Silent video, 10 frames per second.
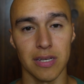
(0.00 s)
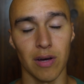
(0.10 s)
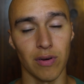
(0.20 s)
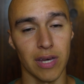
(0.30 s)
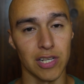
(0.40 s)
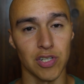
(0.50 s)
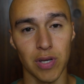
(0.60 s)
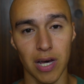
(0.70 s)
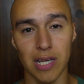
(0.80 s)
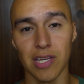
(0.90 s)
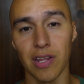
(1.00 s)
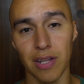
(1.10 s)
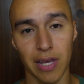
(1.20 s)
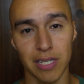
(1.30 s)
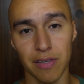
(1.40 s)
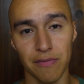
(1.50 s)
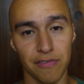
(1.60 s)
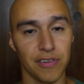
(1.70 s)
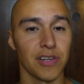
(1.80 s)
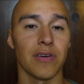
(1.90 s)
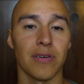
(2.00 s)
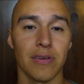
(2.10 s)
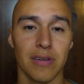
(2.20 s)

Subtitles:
and I'll catch you guys on the next video.